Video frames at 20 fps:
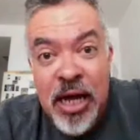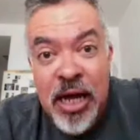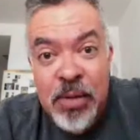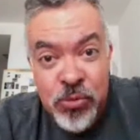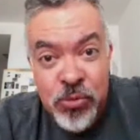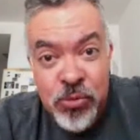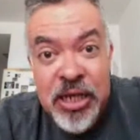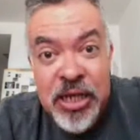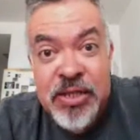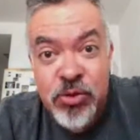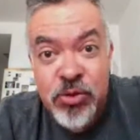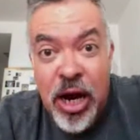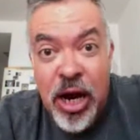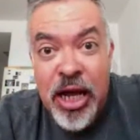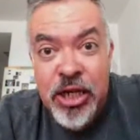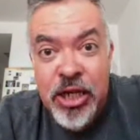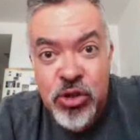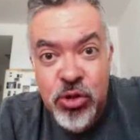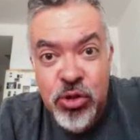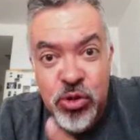really trying
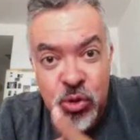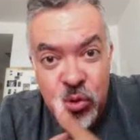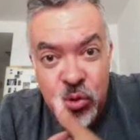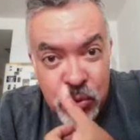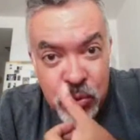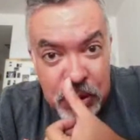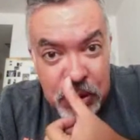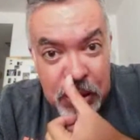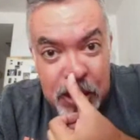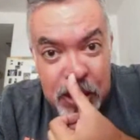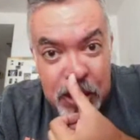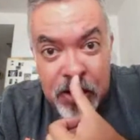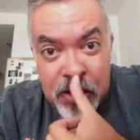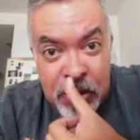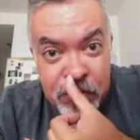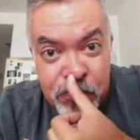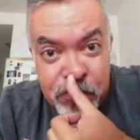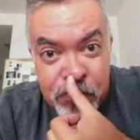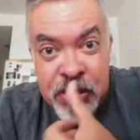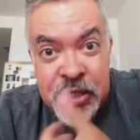to do a,
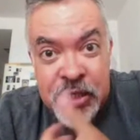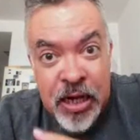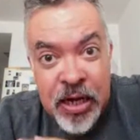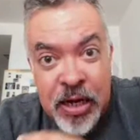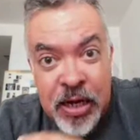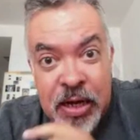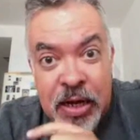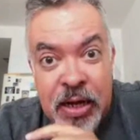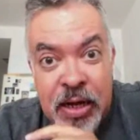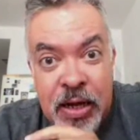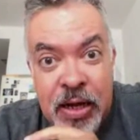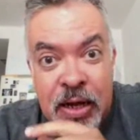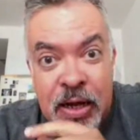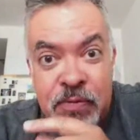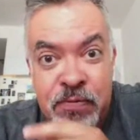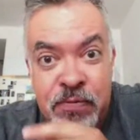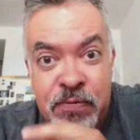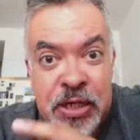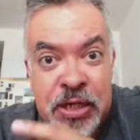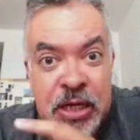finger a
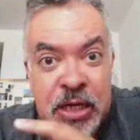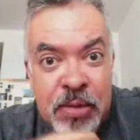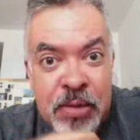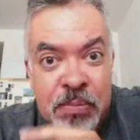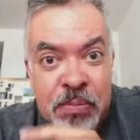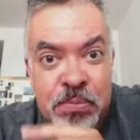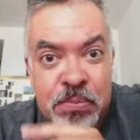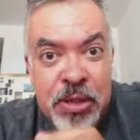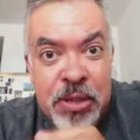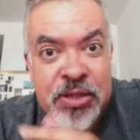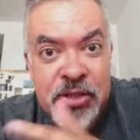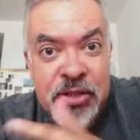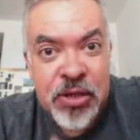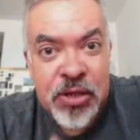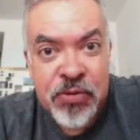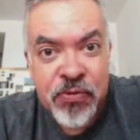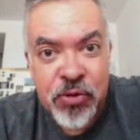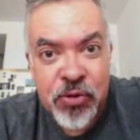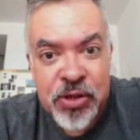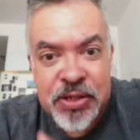finger bit
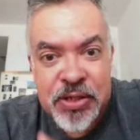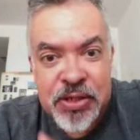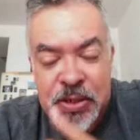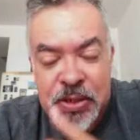difference.